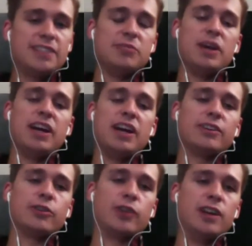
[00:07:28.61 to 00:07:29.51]
and
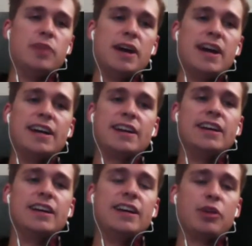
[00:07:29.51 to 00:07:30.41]
easy plays and
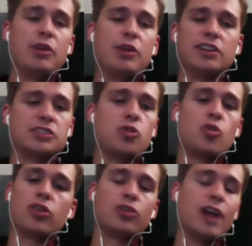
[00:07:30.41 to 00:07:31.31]
make Green Bay,